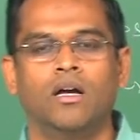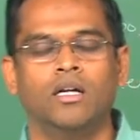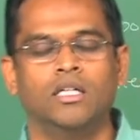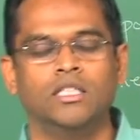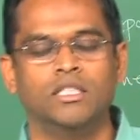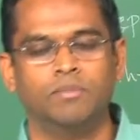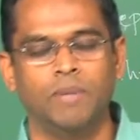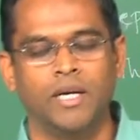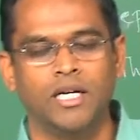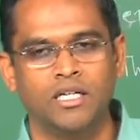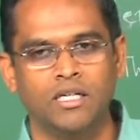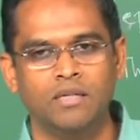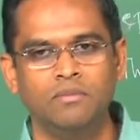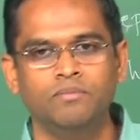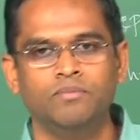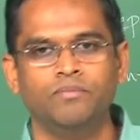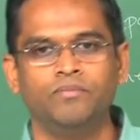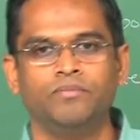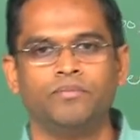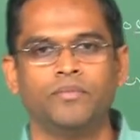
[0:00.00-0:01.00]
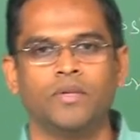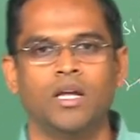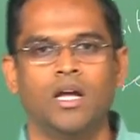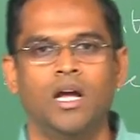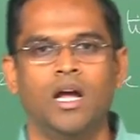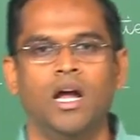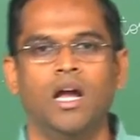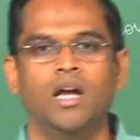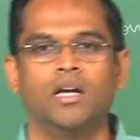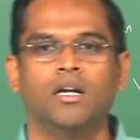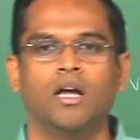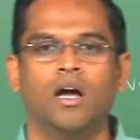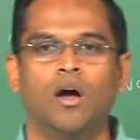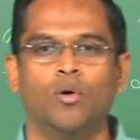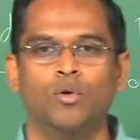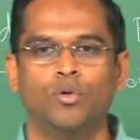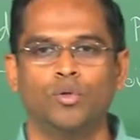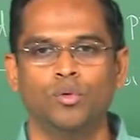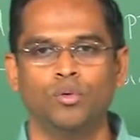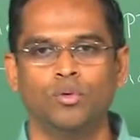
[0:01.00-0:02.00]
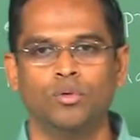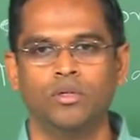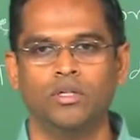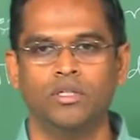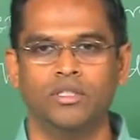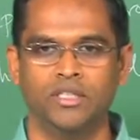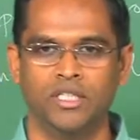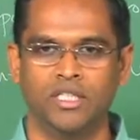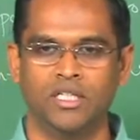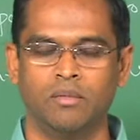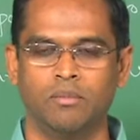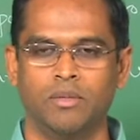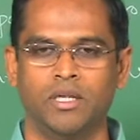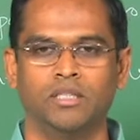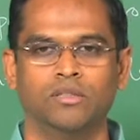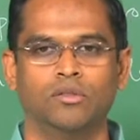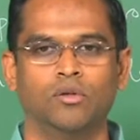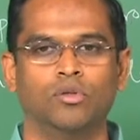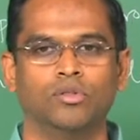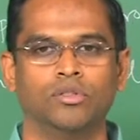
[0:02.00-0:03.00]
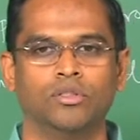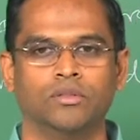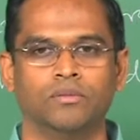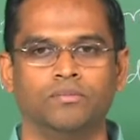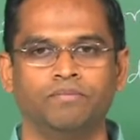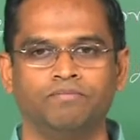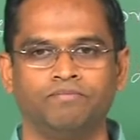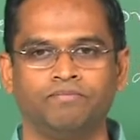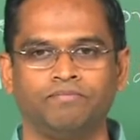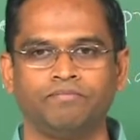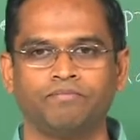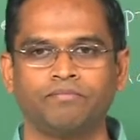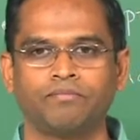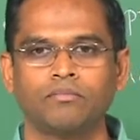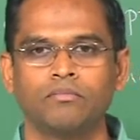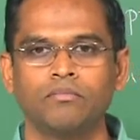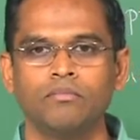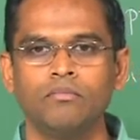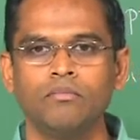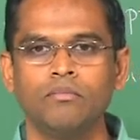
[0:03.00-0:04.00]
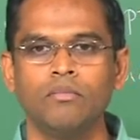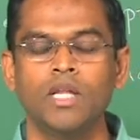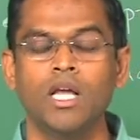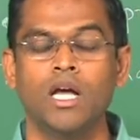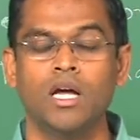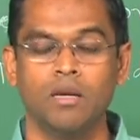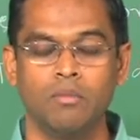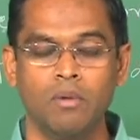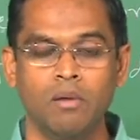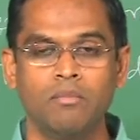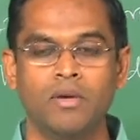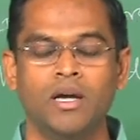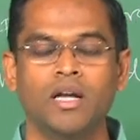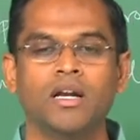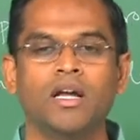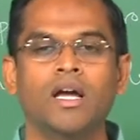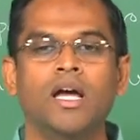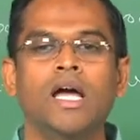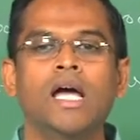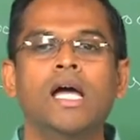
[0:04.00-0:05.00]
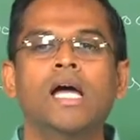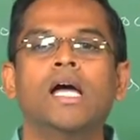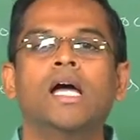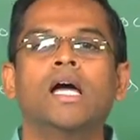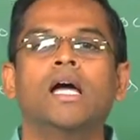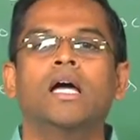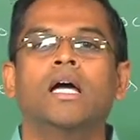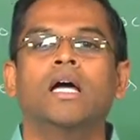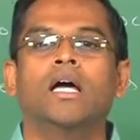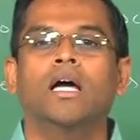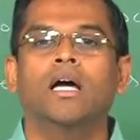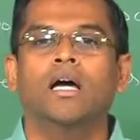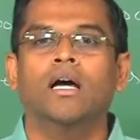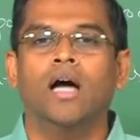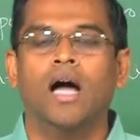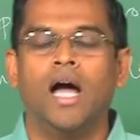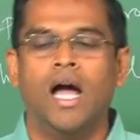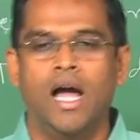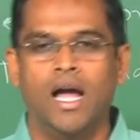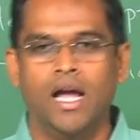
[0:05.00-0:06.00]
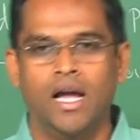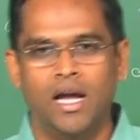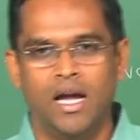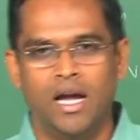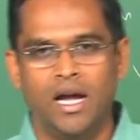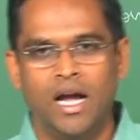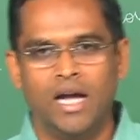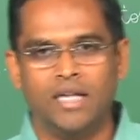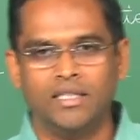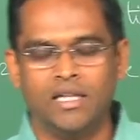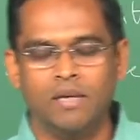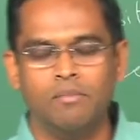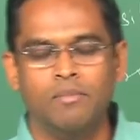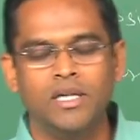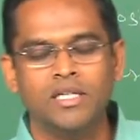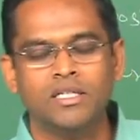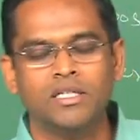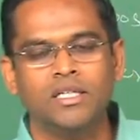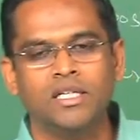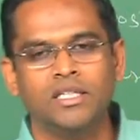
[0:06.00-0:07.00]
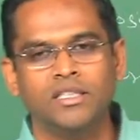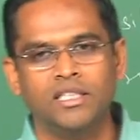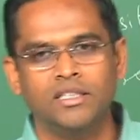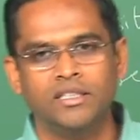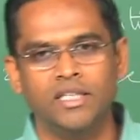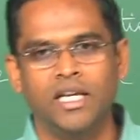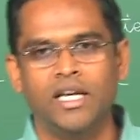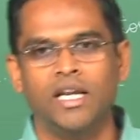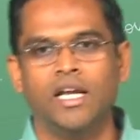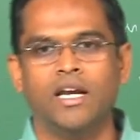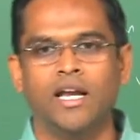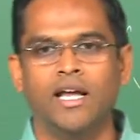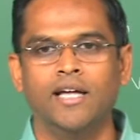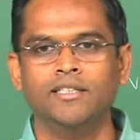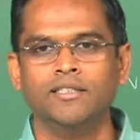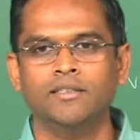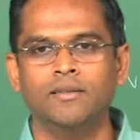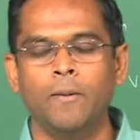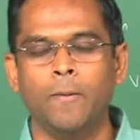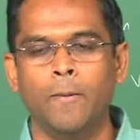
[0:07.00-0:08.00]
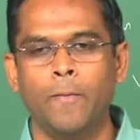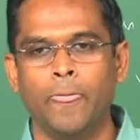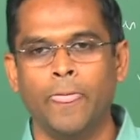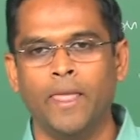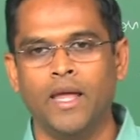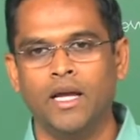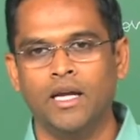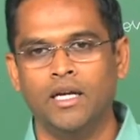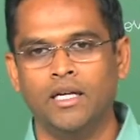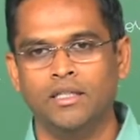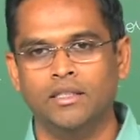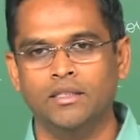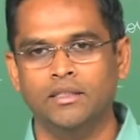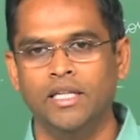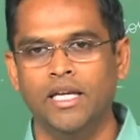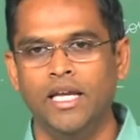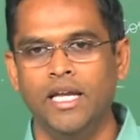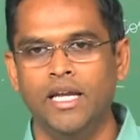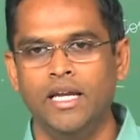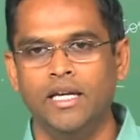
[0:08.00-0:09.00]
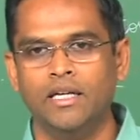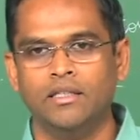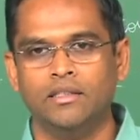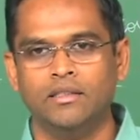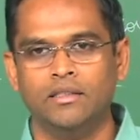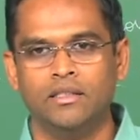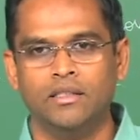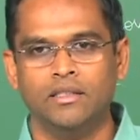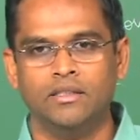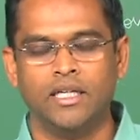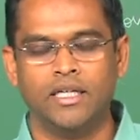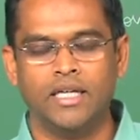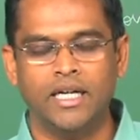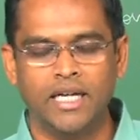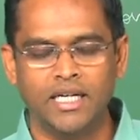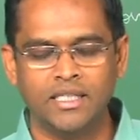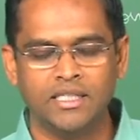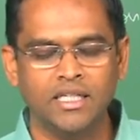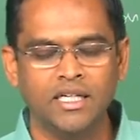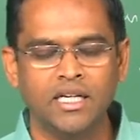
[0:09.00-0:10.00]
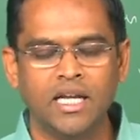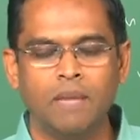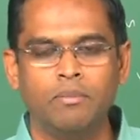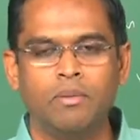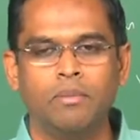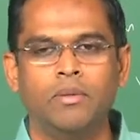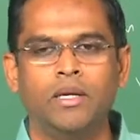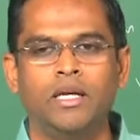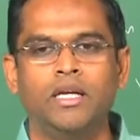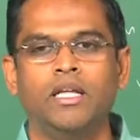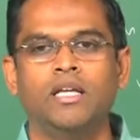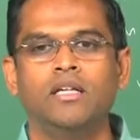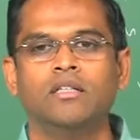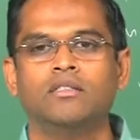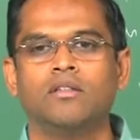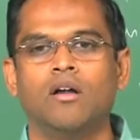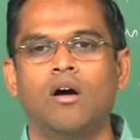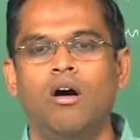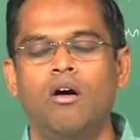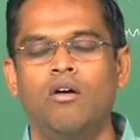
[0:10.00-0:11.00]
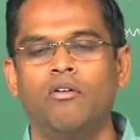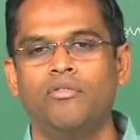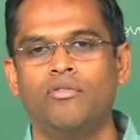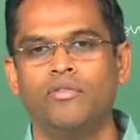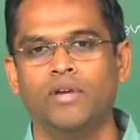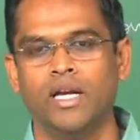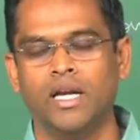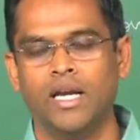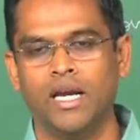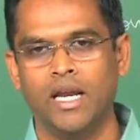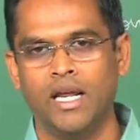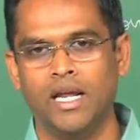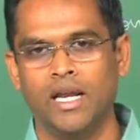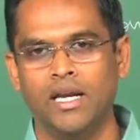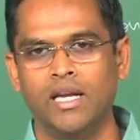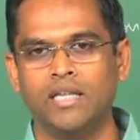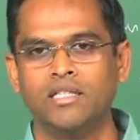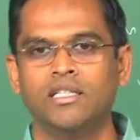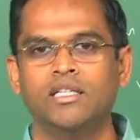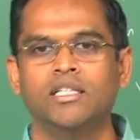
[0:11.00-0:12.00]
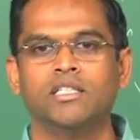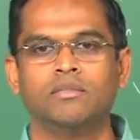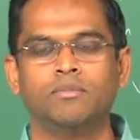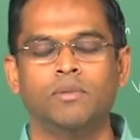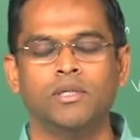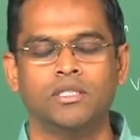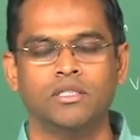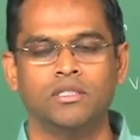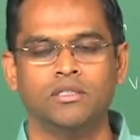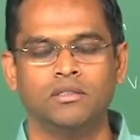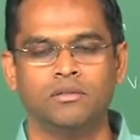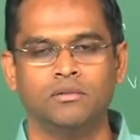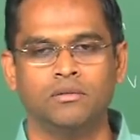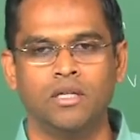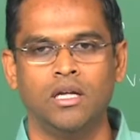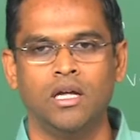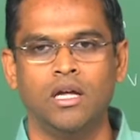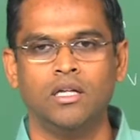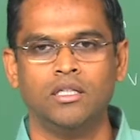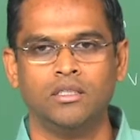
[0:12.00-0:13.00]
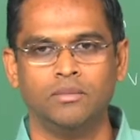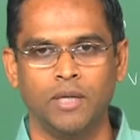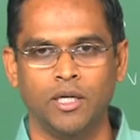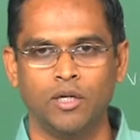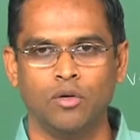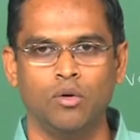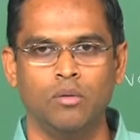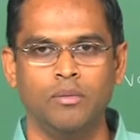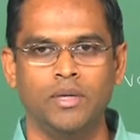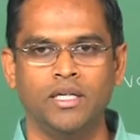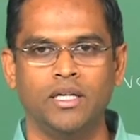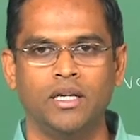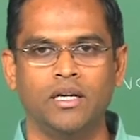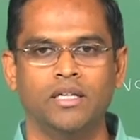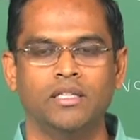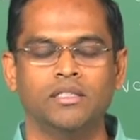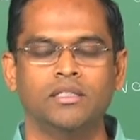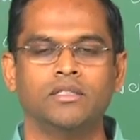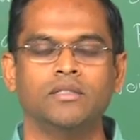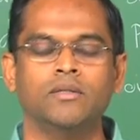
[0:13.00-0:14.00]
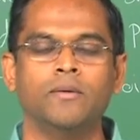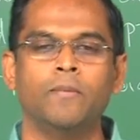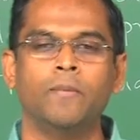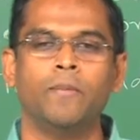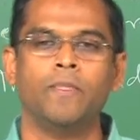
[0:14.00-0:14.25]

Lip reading: spectrum and how to interpret those. Remember, as I mentioned in the theory class, the detection capabilities of an energy dispersion spectrometer is